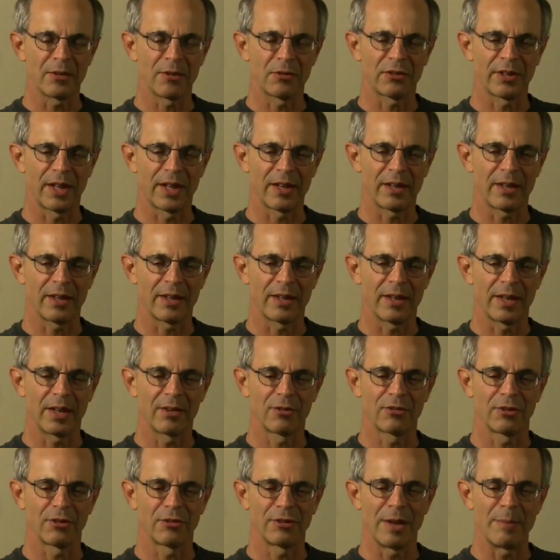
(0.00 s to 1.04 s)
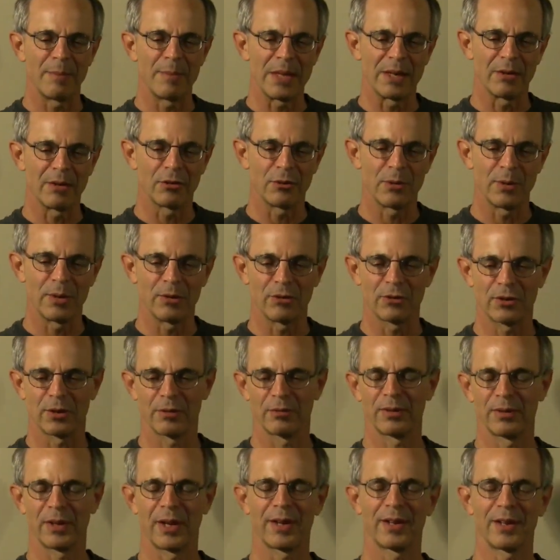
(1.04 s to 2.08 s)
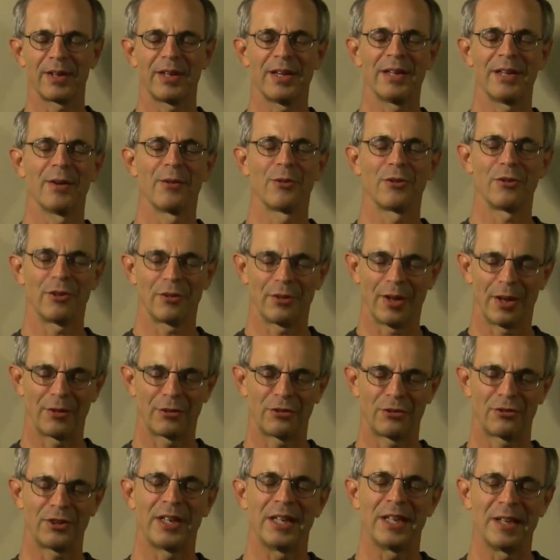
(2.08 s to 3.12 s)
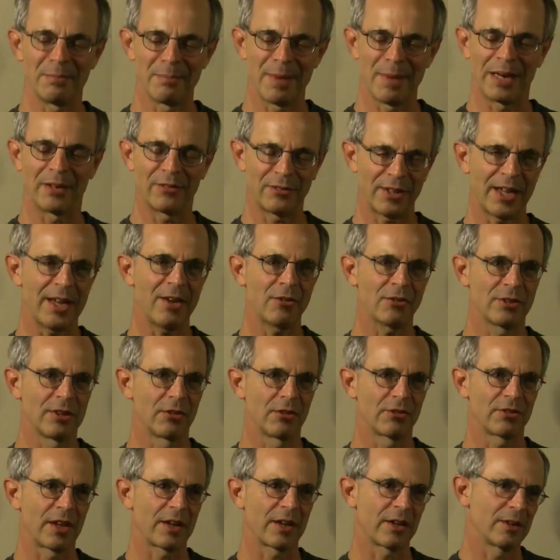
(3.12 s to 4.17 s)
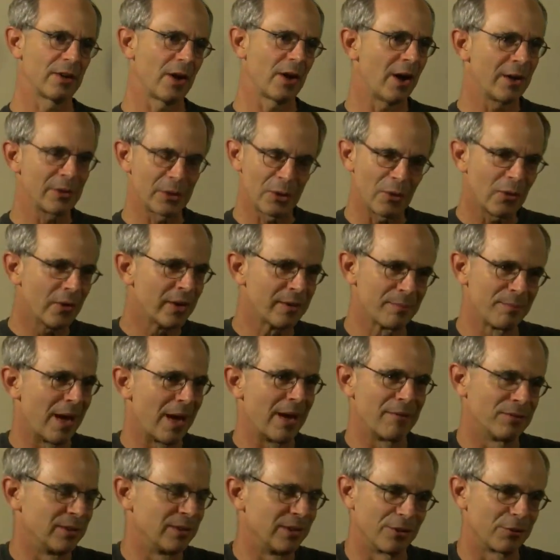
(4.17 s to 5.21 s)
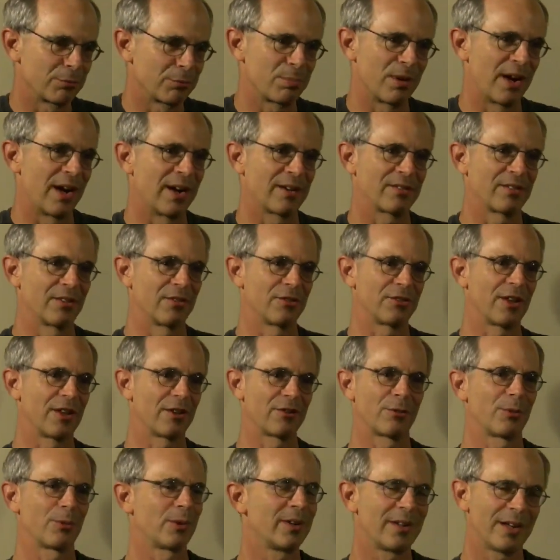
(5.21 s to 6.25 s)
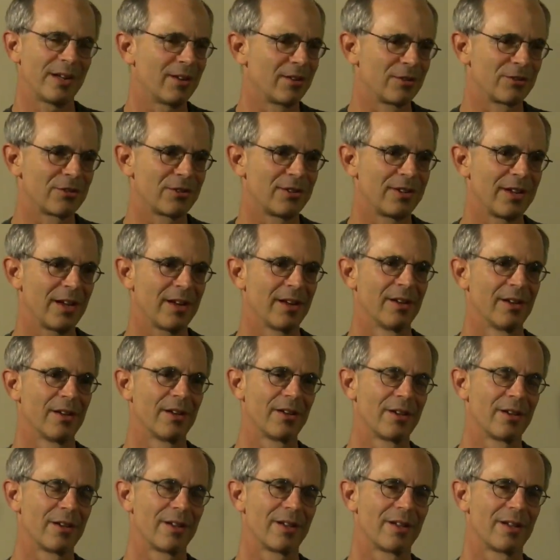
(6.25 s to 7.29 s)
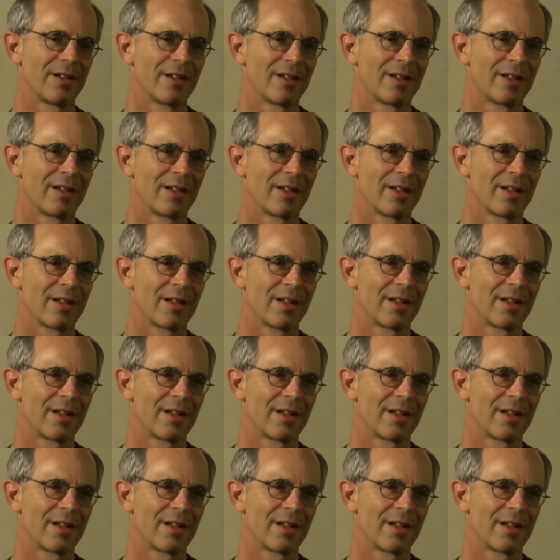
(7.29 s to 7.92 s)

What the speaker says: It's the same thing as doing sort of like a sitting meditation. It's like an ongoing mindfulness practice. That's what it is. Yeah. Mm-hmm.